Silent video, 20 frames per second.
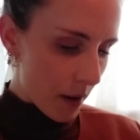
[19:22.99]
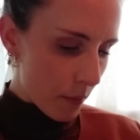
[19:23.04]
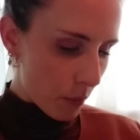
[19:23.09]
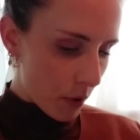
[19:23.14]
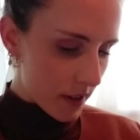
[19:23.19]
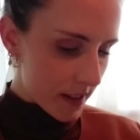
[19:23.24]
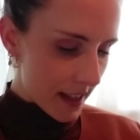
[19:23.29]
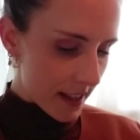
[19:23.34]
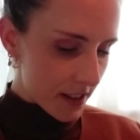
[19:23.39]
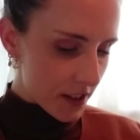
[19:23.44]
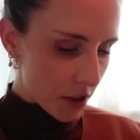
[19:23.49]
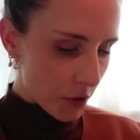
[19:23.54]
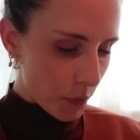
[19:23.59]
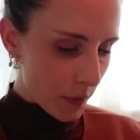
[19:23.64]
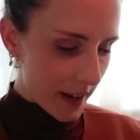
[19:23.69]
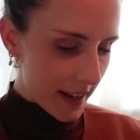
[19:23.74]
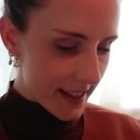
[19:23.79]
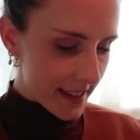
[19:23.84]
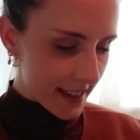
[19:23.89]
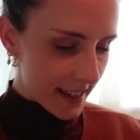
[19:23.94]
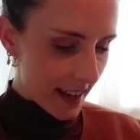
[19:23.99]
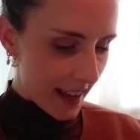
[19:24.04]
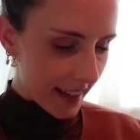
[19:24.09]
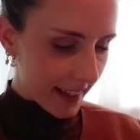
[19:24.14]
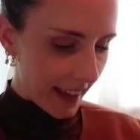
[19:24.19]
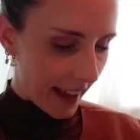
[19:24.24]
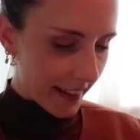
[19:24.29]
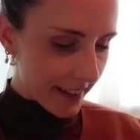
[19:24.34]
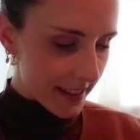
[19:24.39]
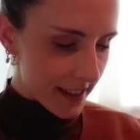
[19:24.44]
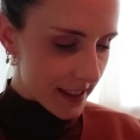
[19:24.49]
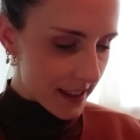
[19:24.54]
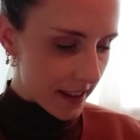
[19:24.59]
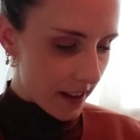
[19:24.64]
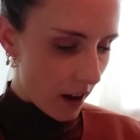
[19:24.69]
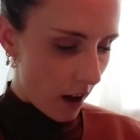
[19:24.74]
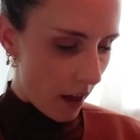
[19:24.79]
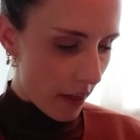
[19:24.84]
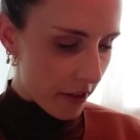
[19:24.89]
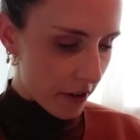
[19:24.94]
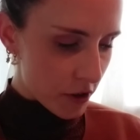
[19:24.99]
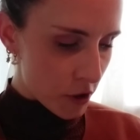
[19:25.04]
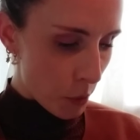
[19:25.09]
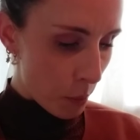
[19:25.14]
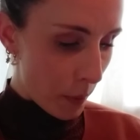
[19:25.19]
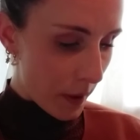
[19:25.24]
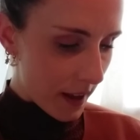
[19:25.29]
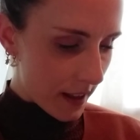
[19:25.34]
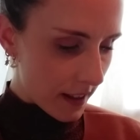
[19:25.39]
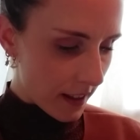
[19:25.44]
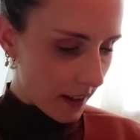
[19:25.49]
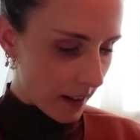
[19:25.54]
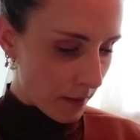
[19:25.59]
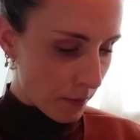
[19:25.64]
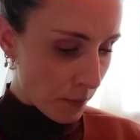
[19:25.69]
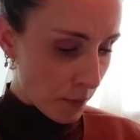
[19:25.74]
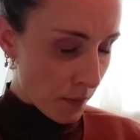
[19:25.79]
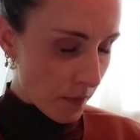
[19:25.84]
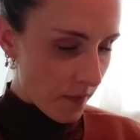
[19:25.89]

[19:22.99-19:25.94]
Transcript: presents a reason against the author's opinion,